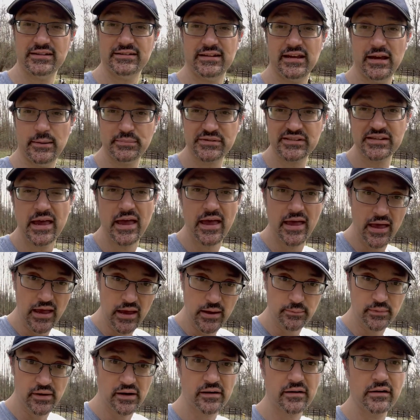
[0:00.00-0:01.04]
tips
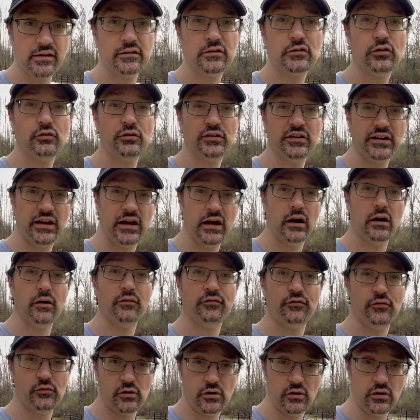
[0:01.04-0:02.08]
that I'm going to include in here
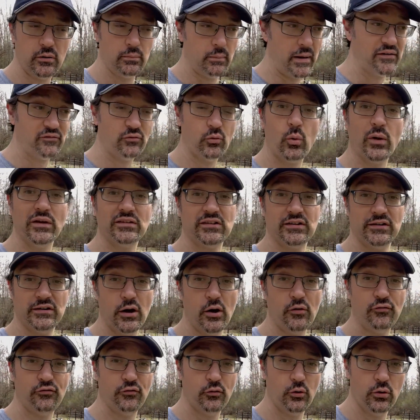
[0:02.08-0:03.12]
for everyone to know
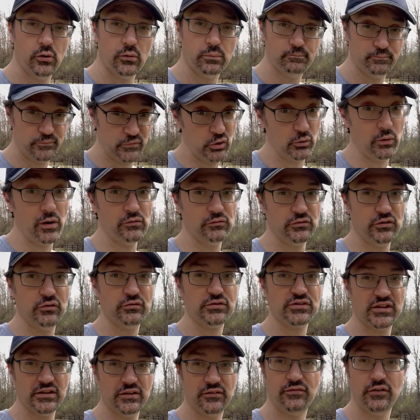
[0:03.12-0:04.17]
for your own
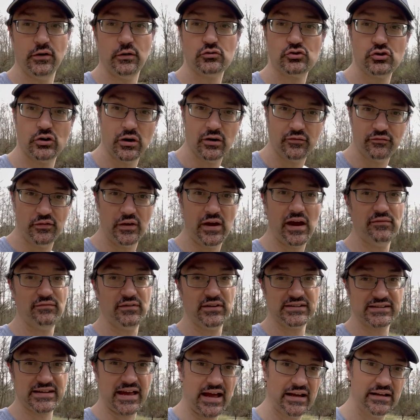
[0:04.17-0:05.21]
use in the future if you have
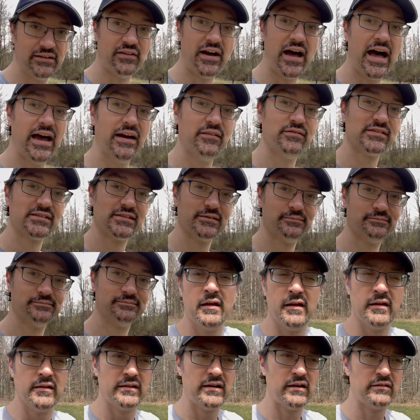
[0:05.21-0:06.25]
these kind of hives.
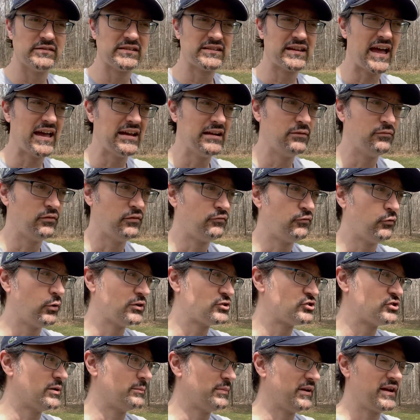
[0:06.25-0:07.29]
Now, it's kind of
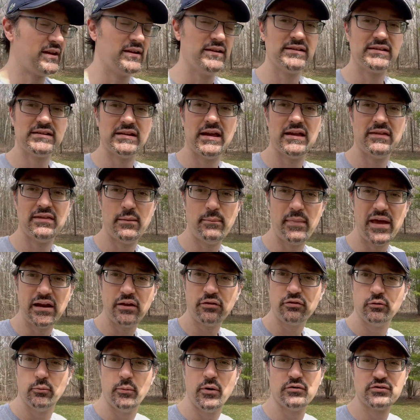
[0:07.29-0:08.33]
unfortunate because they made it
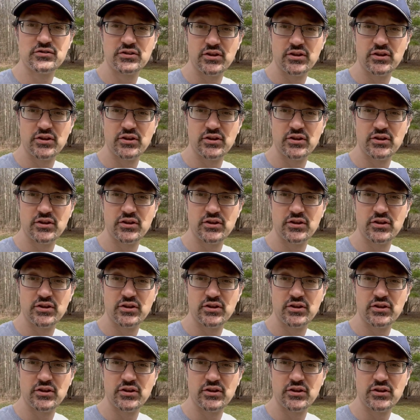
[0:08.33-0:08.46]
through most